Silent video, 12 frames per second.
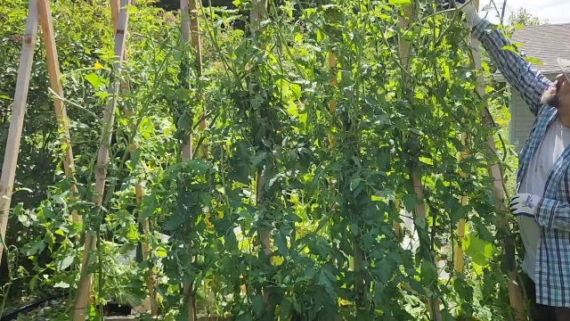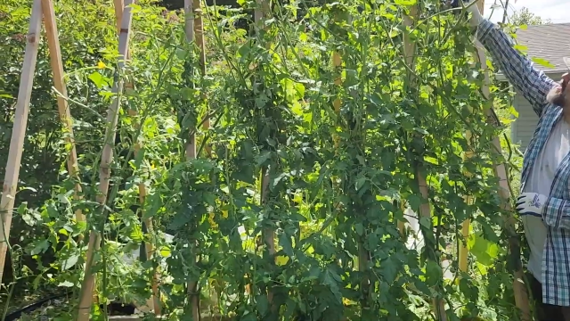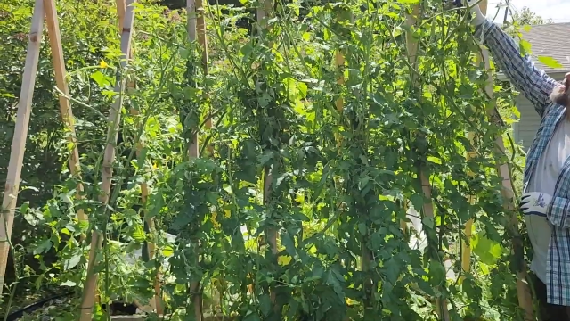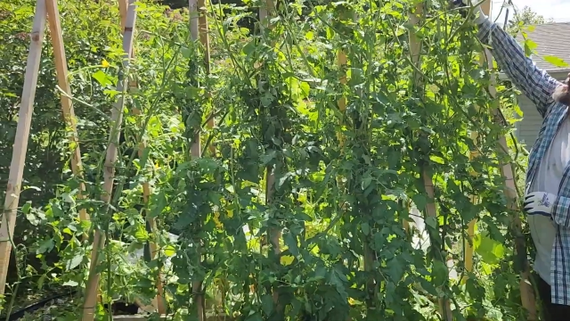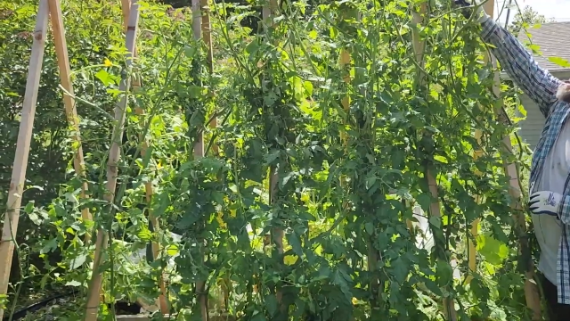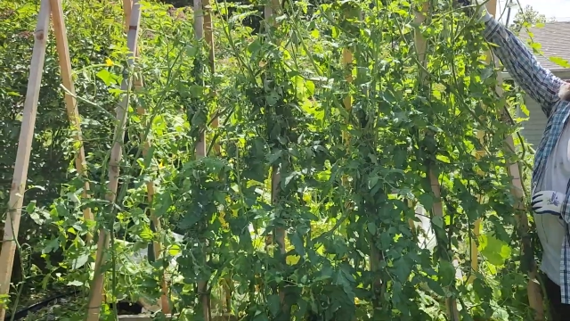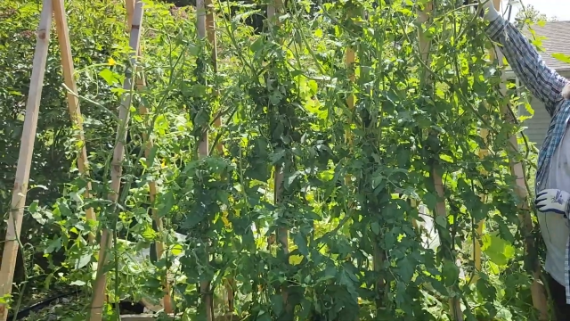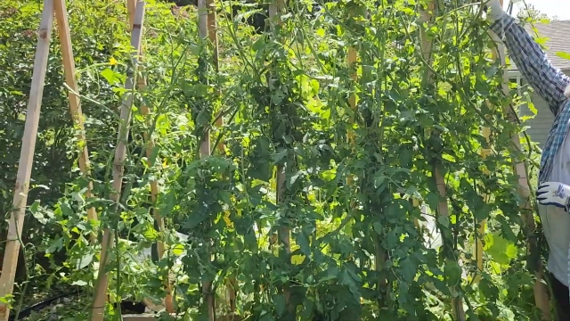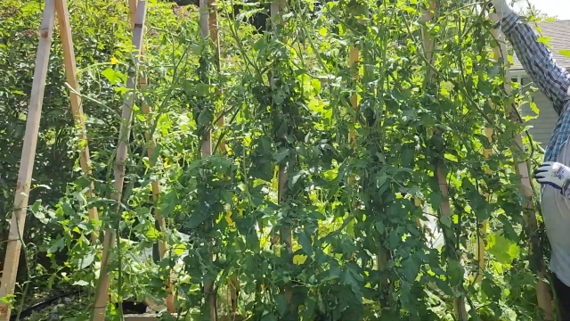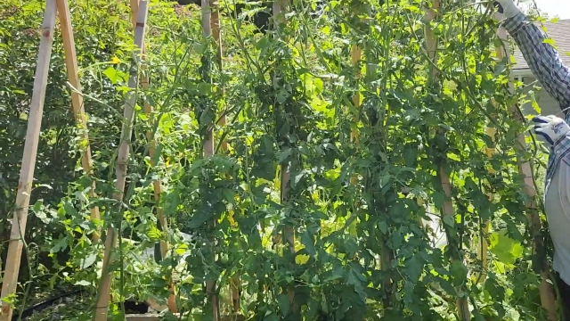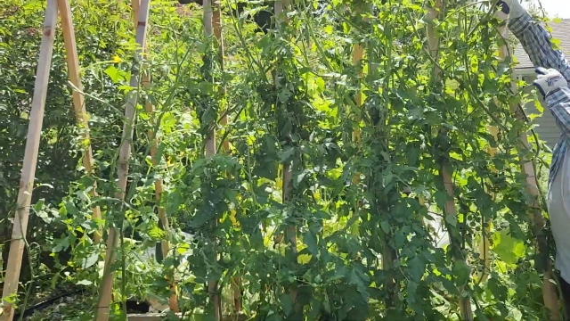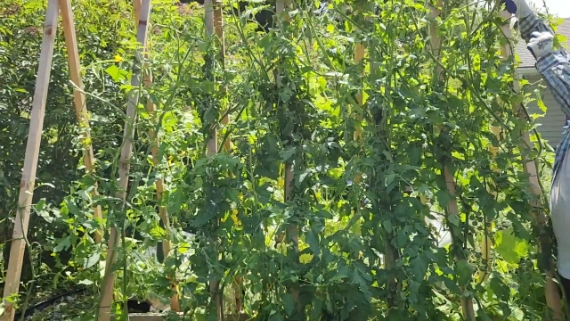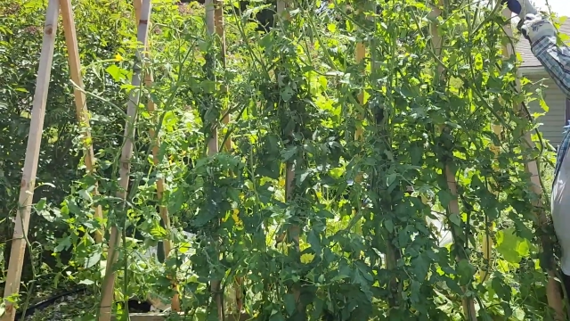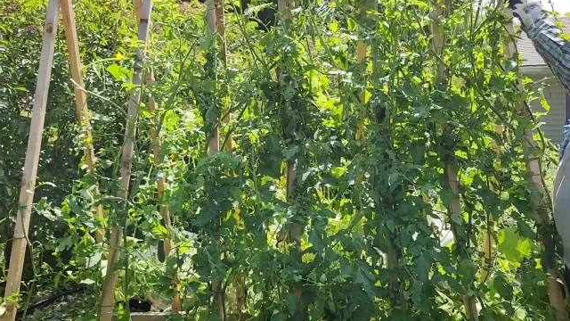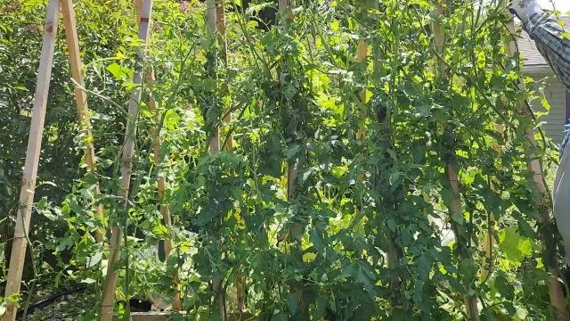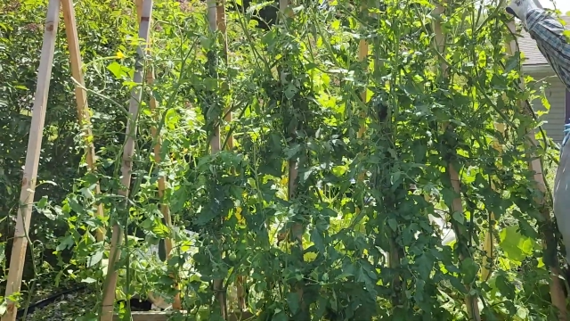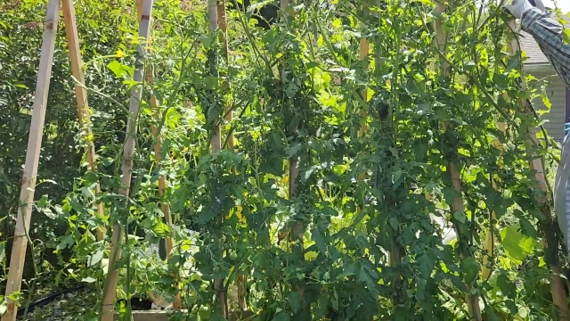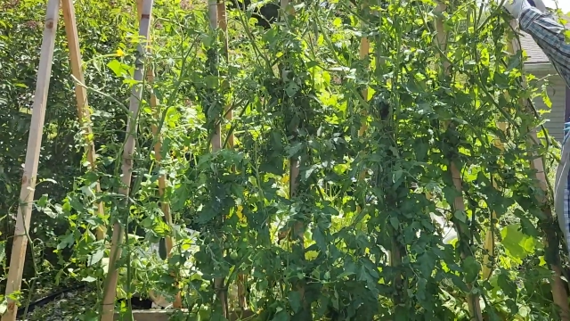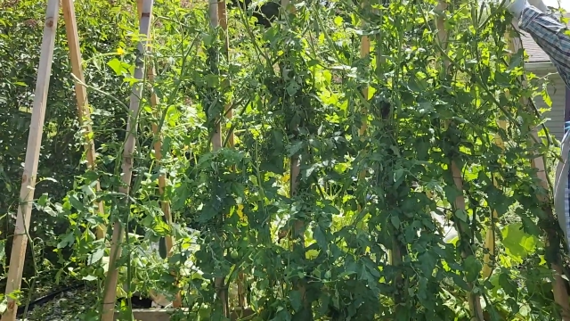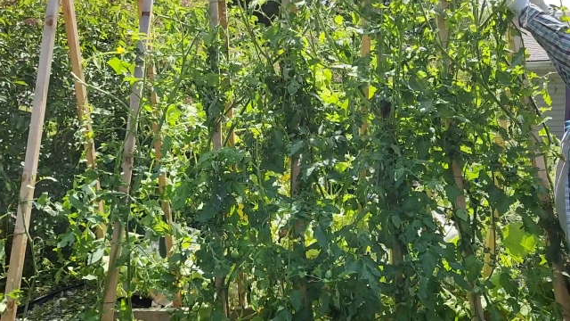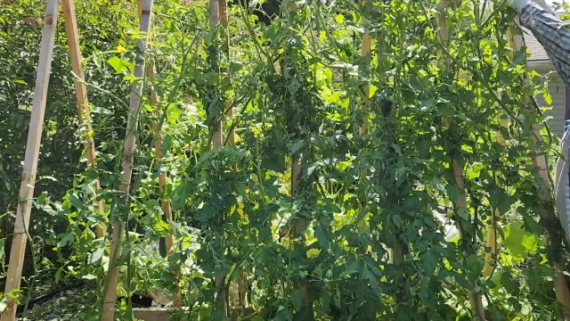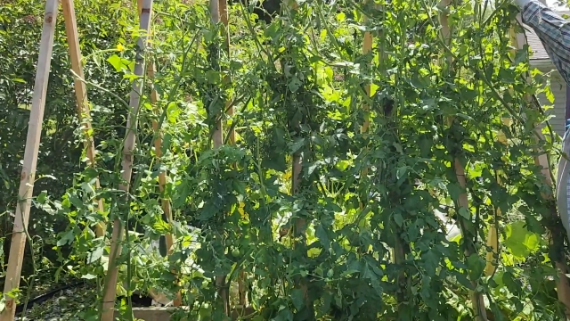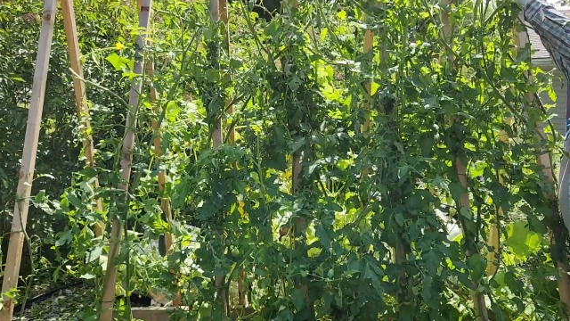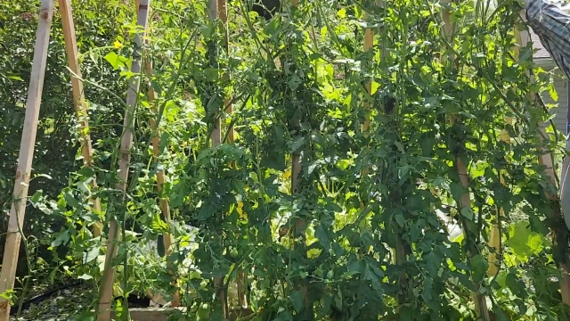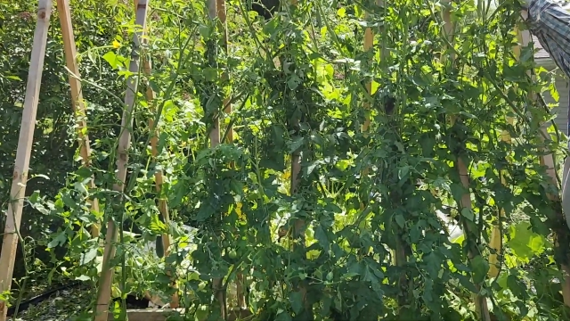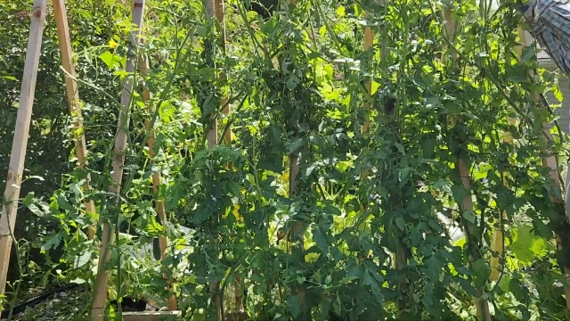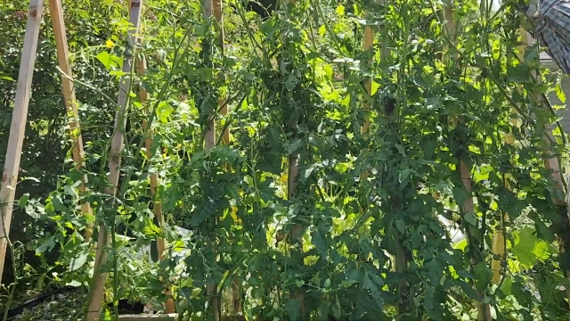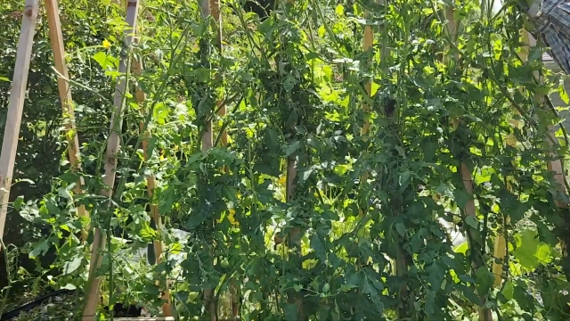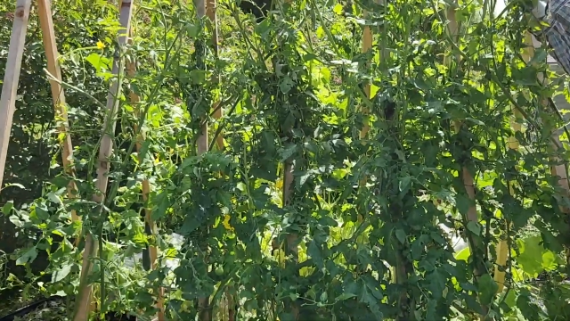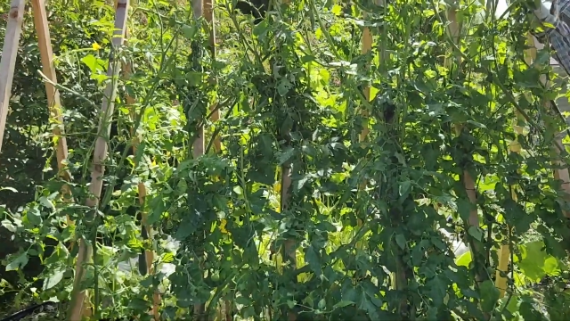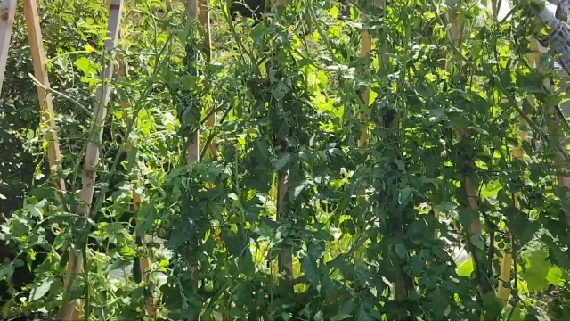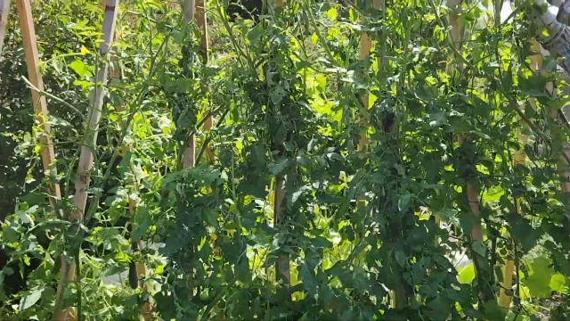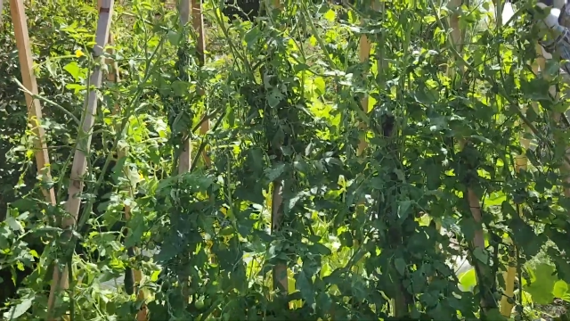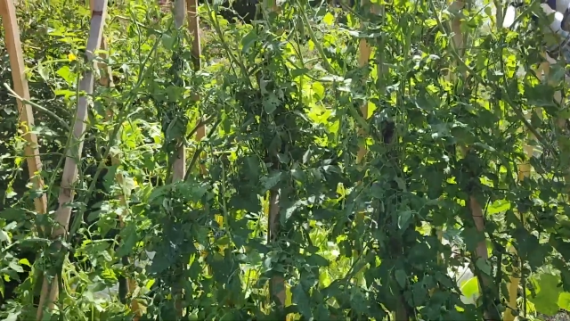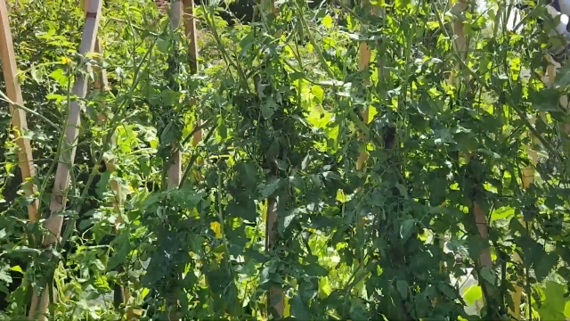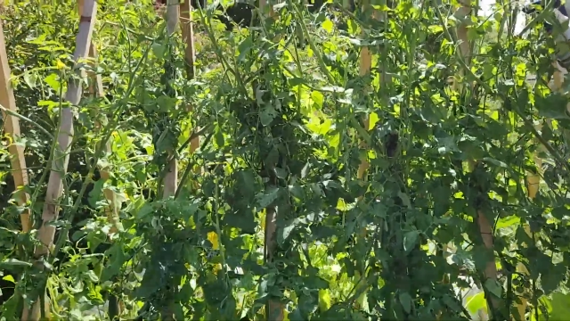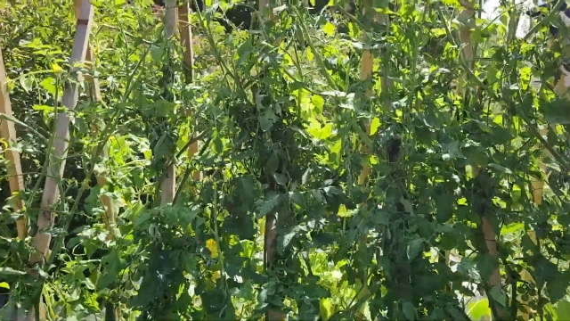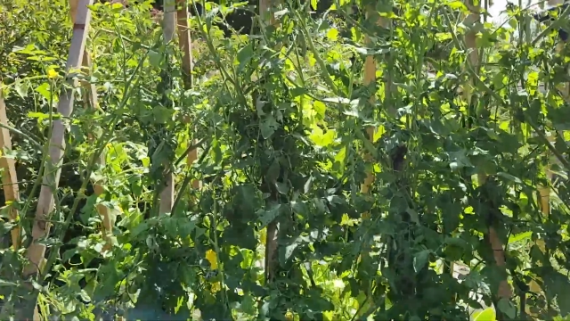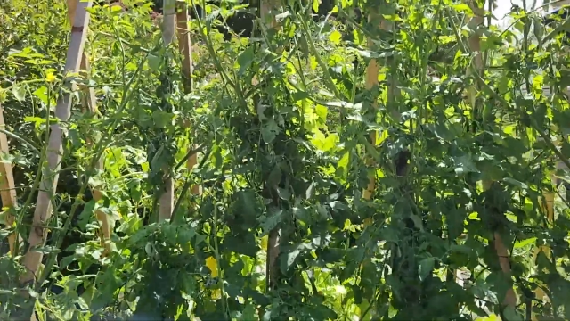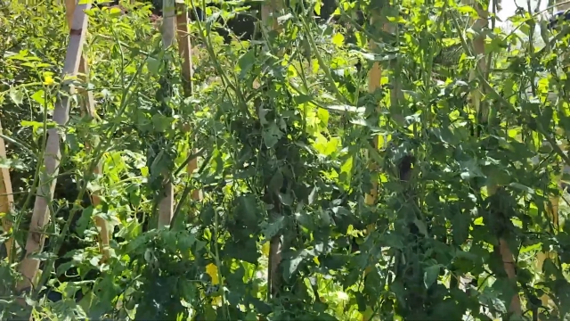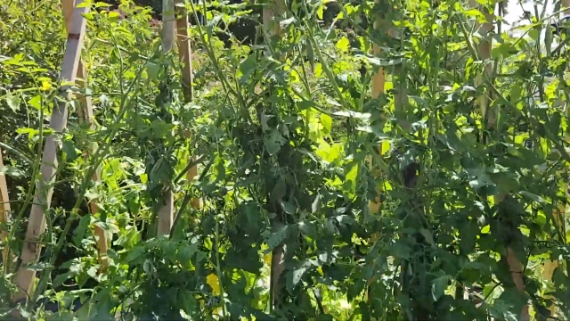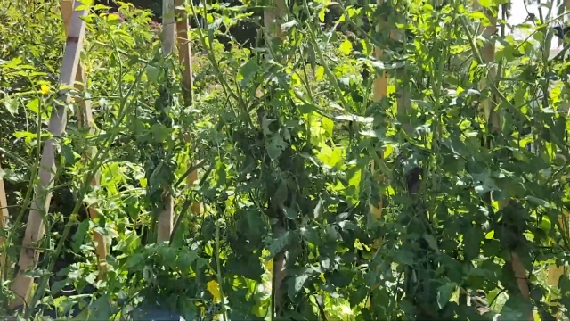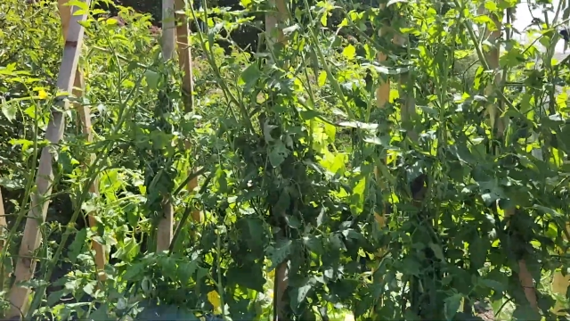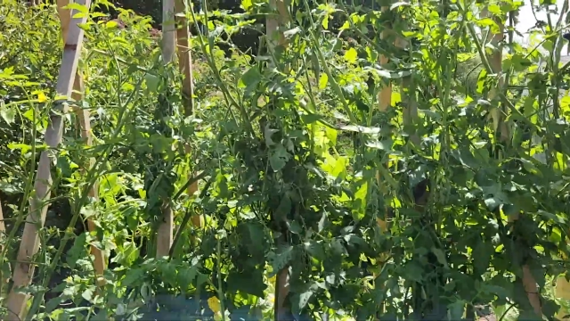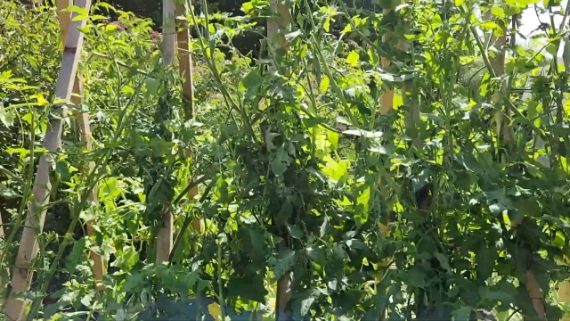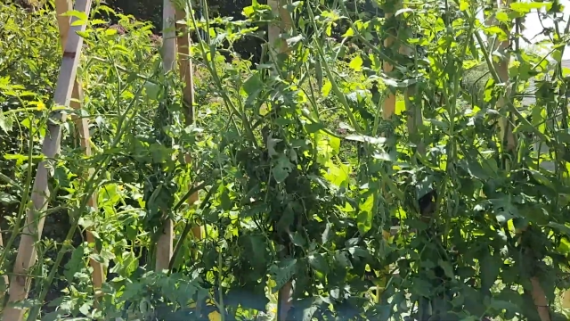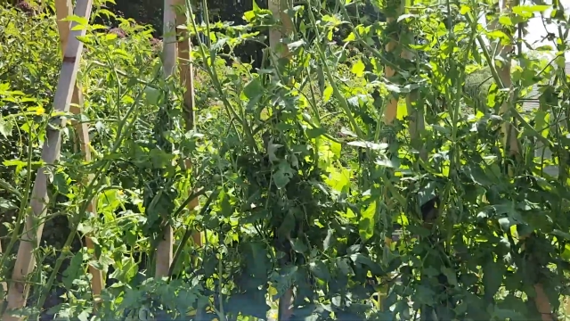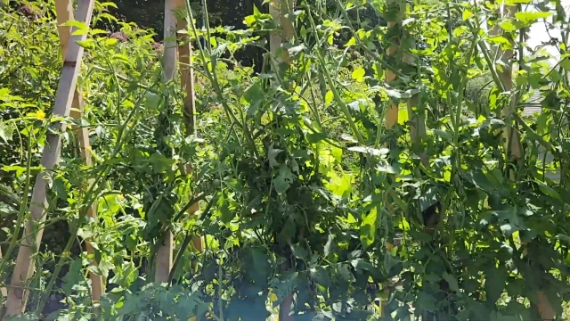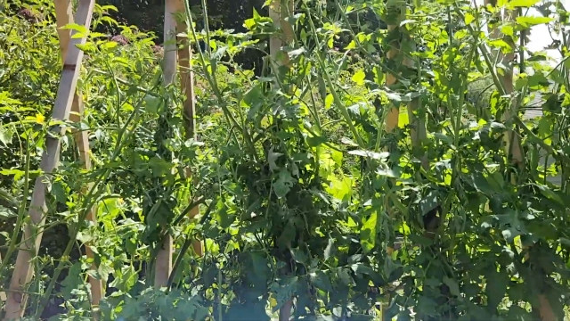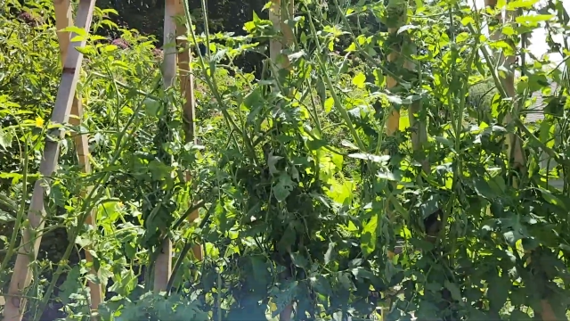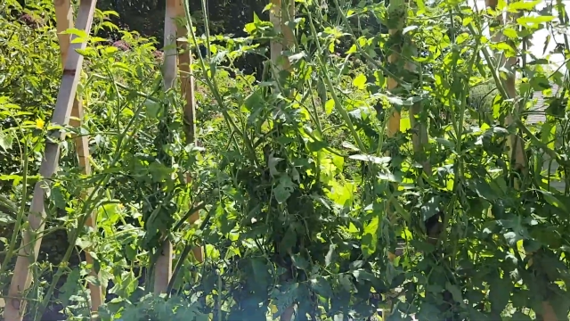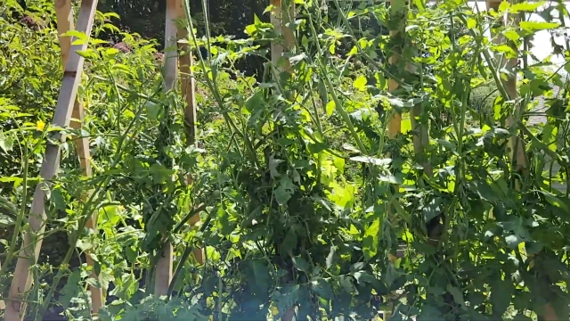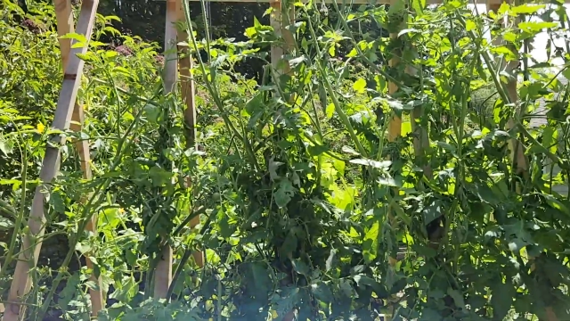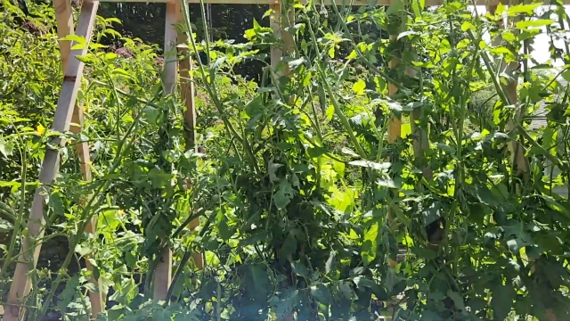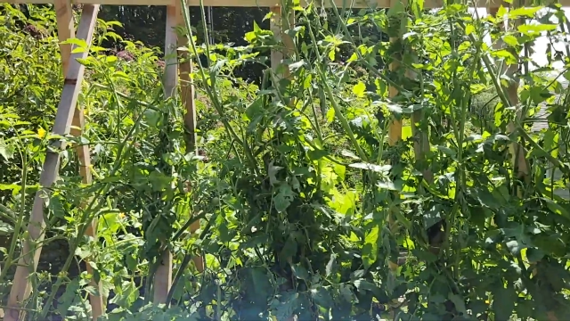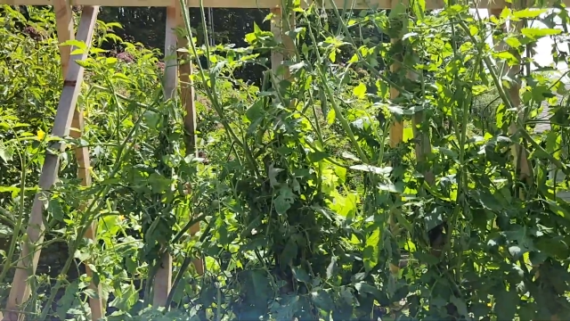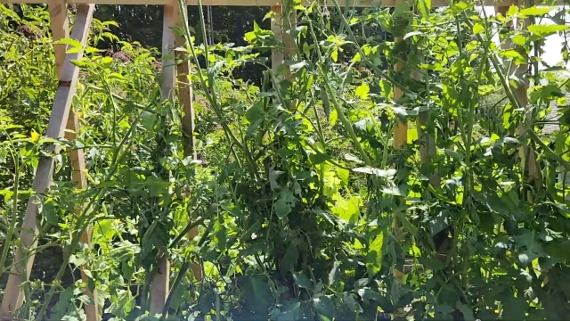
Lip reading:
[unreadable: no face in view]